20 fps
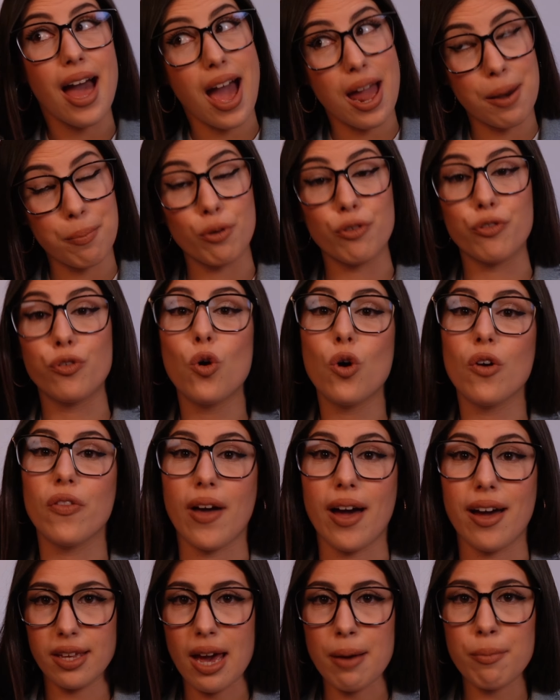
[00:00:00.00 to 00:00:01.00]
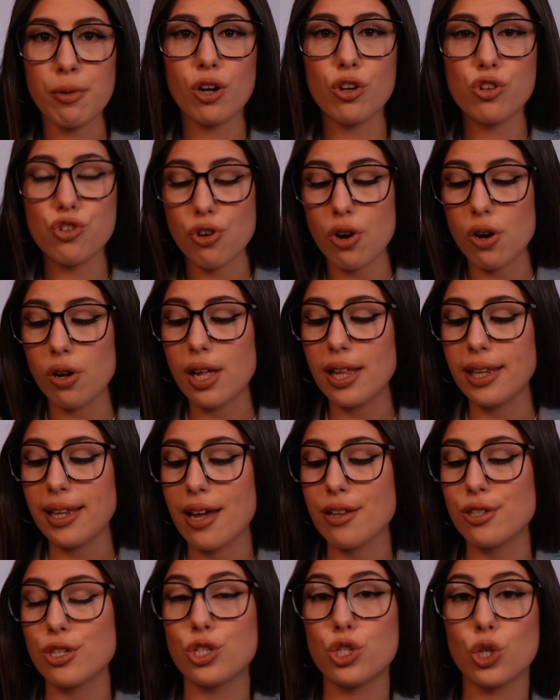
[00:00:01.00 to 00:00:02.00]
And before that, Camera Control
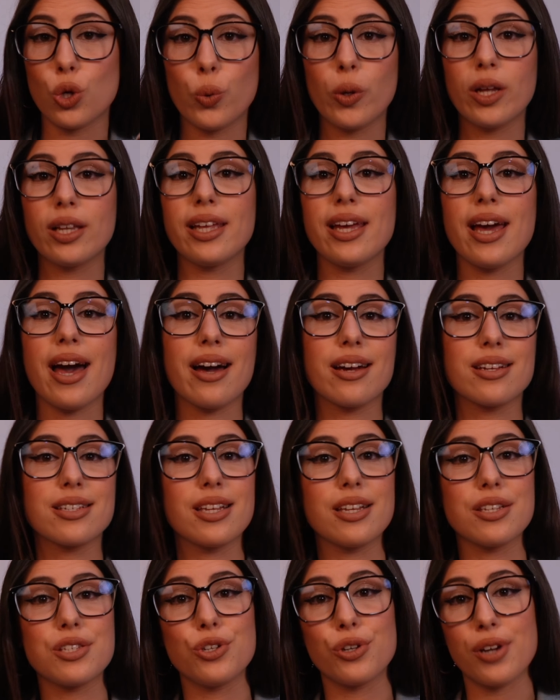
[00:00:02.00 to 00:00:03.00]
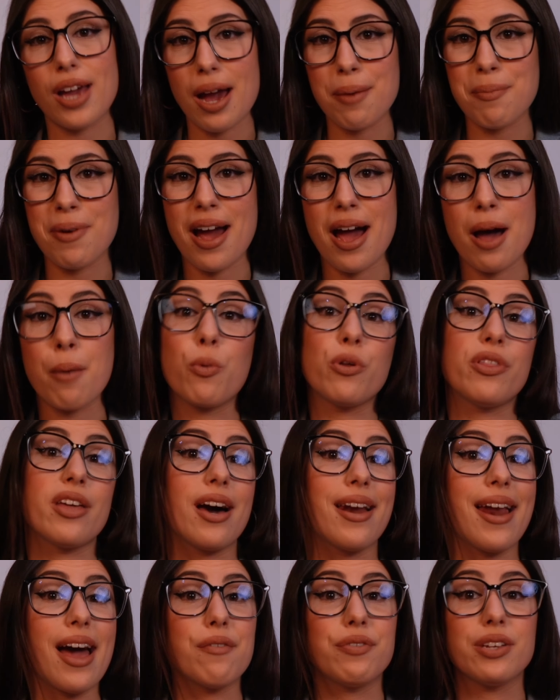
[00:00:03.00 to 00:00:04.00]
allows you to quickly access your camera app
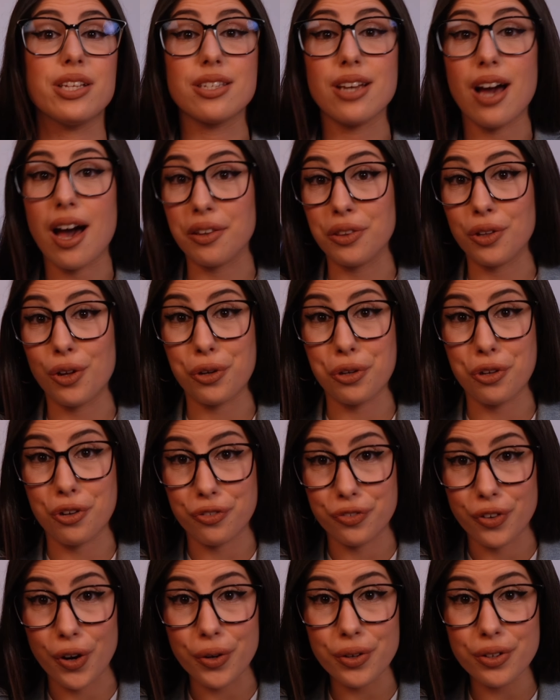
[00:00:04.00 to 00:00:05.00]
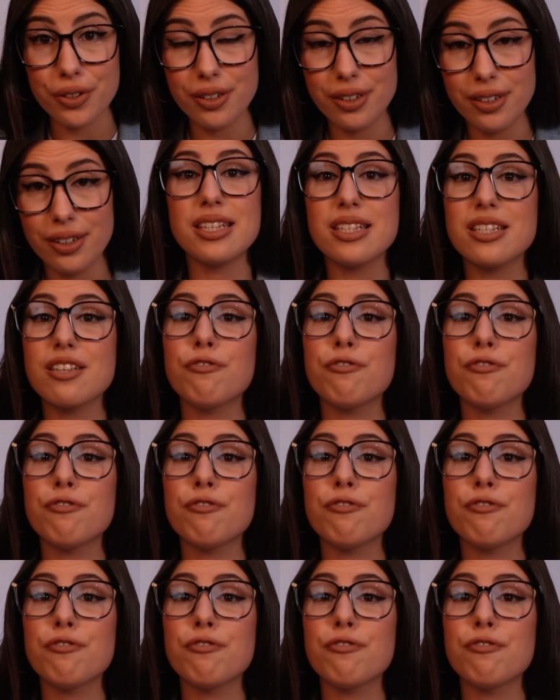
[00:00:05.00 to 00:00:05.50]
without having to unlock your phone. And this is